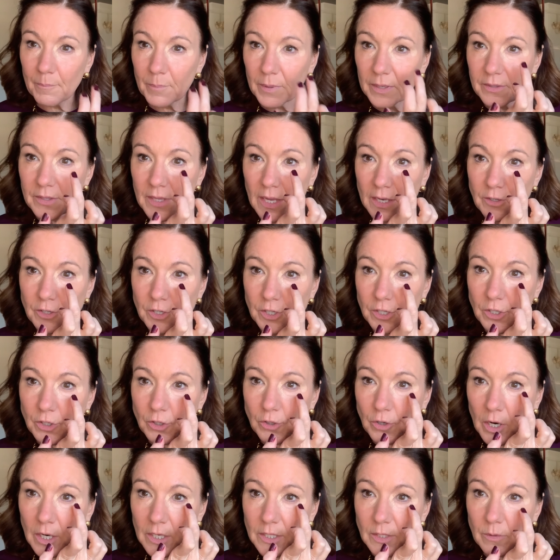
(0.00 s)
but then just
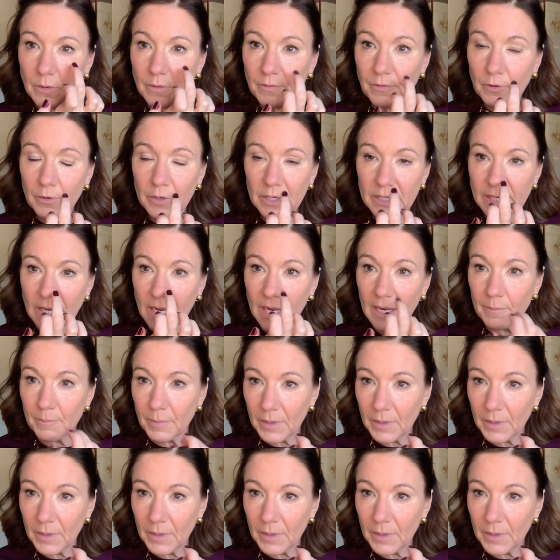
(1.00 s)
try to avoid here.